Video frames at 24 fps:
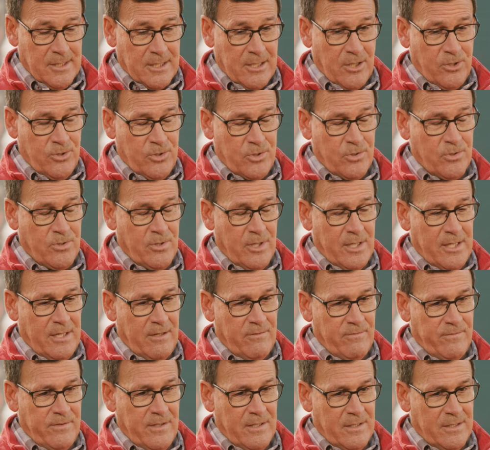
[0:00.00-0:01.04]
Coastal Credit
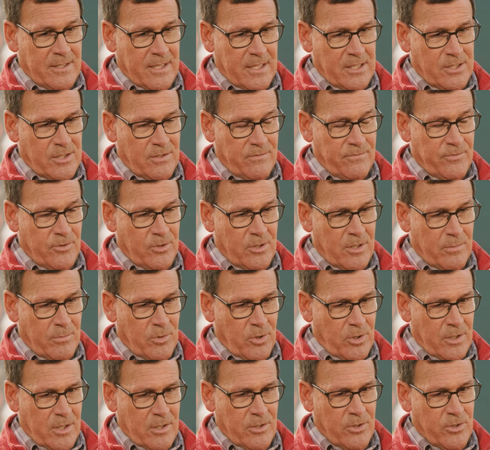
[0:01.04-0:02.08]
Union Foundation, for a
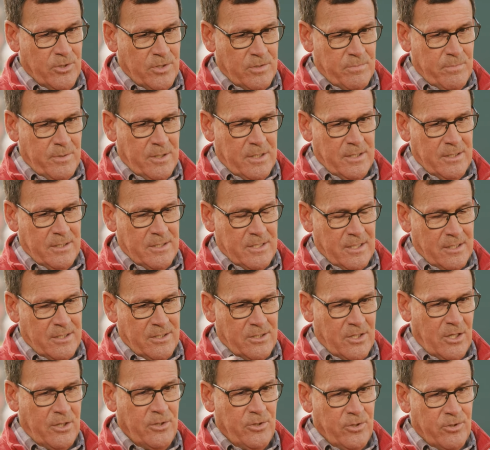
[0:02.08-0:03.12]
number of years, but it's a
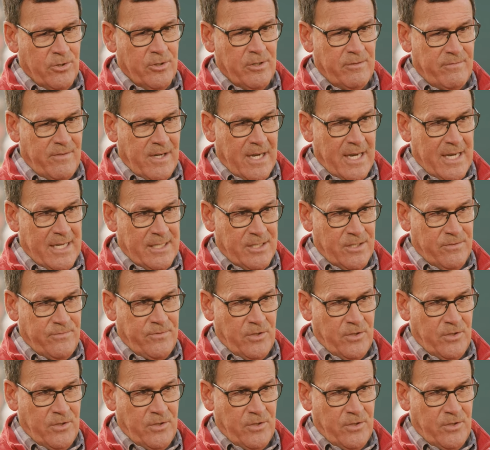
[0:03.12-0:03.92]
donor advised